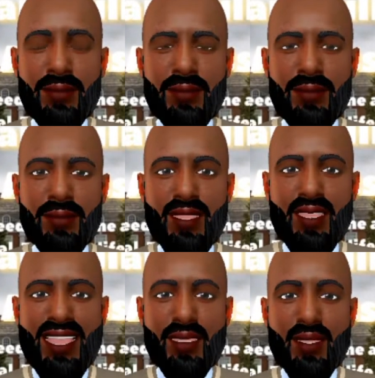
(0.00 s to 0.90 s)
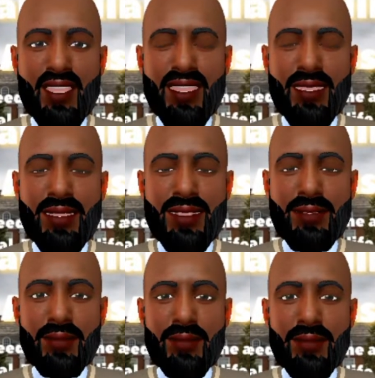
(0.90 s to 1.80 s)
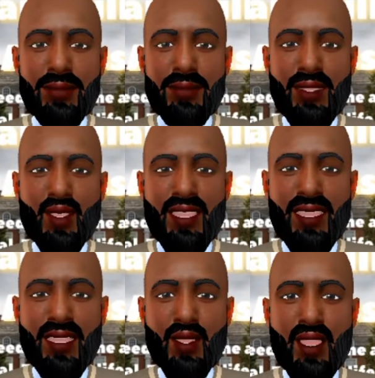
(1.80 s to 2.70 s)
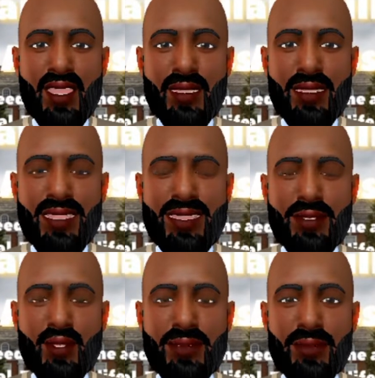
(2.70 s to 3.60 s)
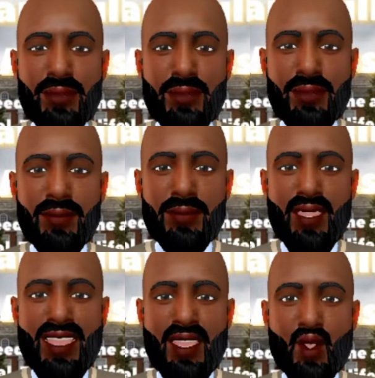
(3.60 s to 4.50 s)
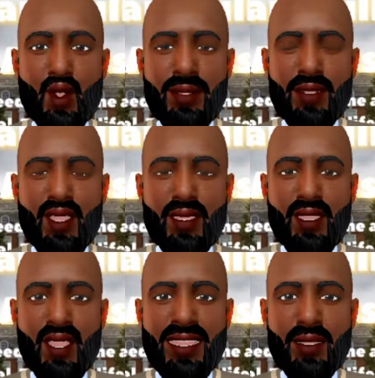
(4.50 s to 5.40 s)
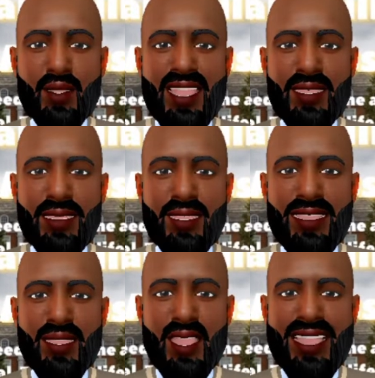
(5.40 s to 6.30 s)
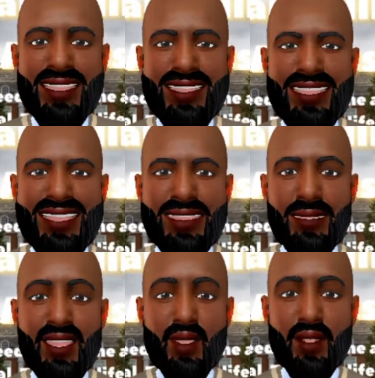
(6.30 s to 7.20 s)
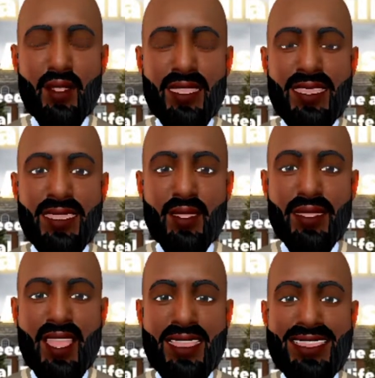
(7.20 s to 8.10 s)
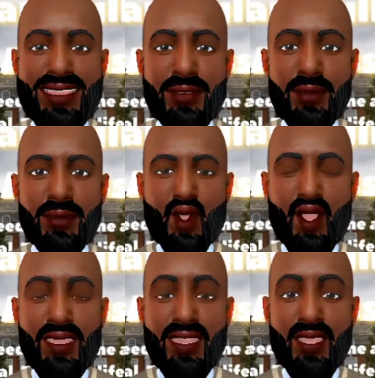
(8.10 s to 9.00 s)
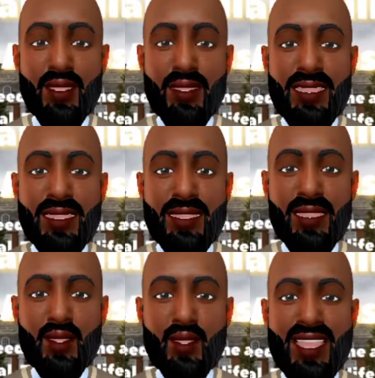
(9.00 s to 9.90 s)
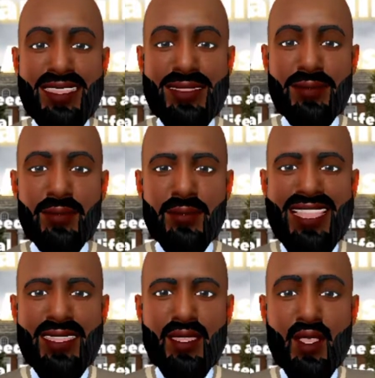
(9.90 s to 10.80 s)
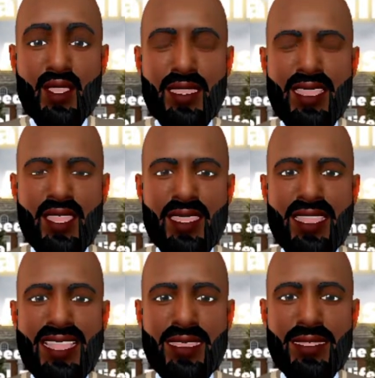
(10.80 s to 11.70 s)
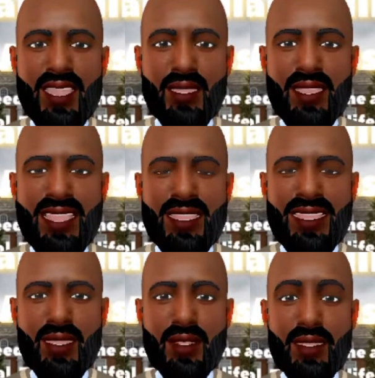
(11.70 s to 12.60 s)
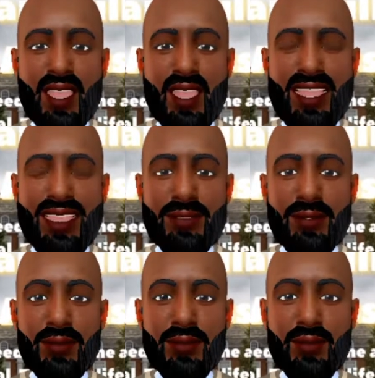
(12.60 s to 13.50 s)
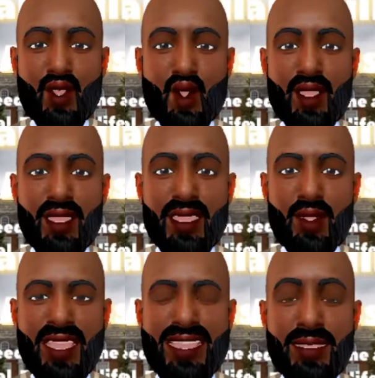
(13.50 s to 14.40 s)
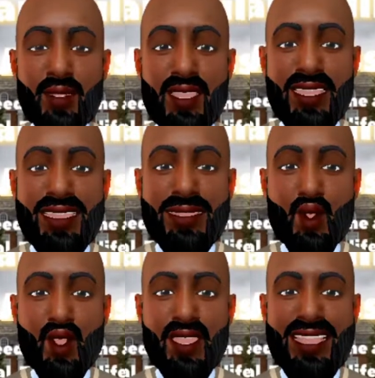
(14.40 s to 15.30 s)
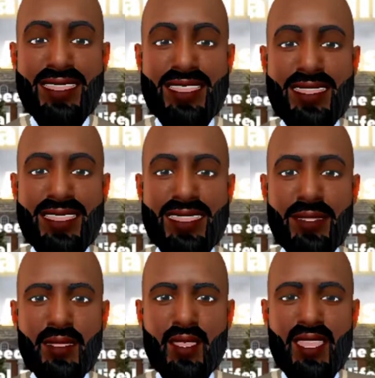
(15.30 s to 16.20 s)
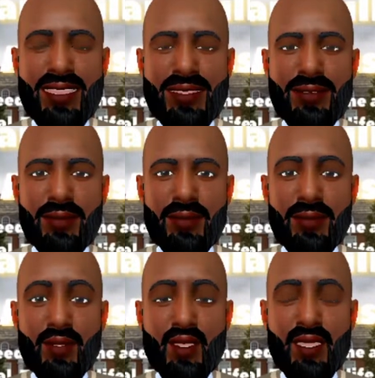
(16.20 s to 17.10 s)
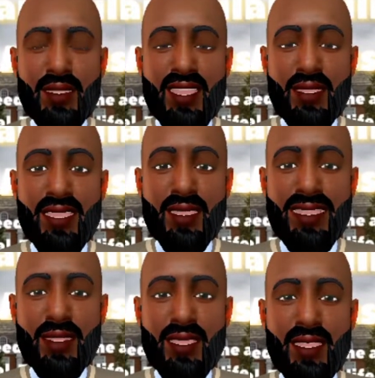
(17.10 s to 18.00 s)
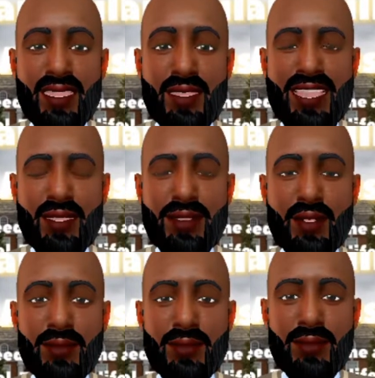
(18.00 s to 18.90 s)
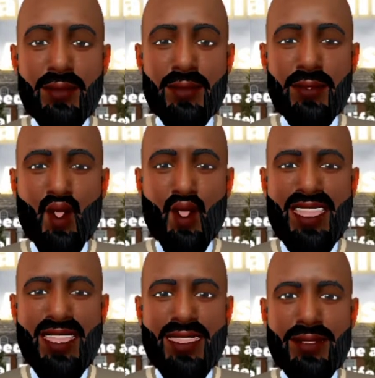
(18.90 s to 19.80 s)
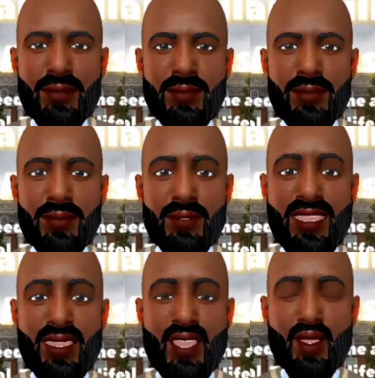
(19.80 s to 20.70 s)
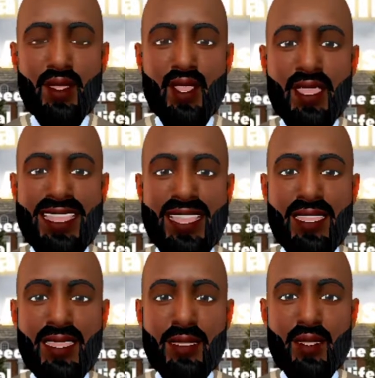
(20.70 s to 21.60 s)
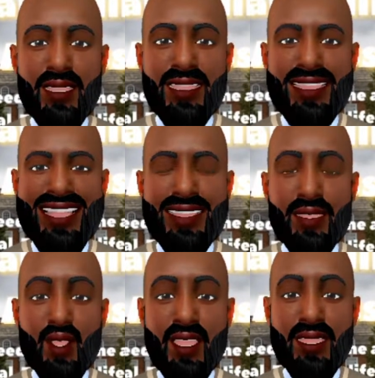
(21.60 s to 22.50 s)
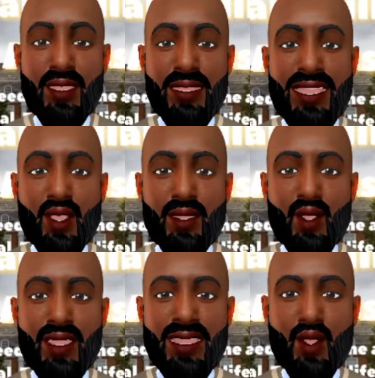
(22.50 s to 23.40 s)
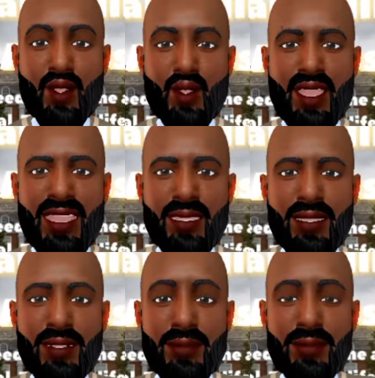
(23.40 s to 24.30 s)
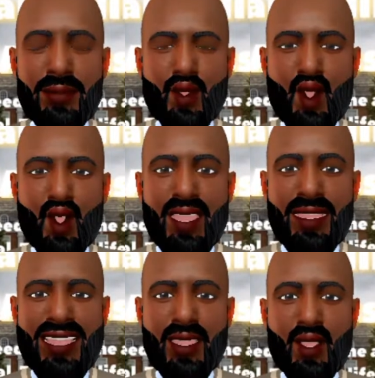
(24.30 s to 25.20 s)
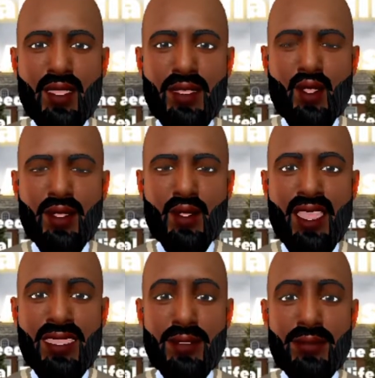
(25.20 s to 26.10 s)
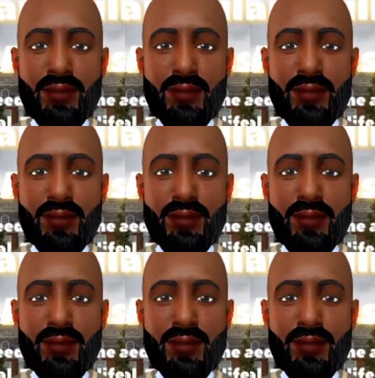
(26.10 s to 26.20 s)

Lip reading: The next thing would be conversions. Now, with some exceptions, all right, an entity of a particular type formed in a particular state can convert to an entity of any other type formed in the same state or in any other state. So let me give you an example. All right. A California LLC can convert to a California corporation or a Delaware corporation.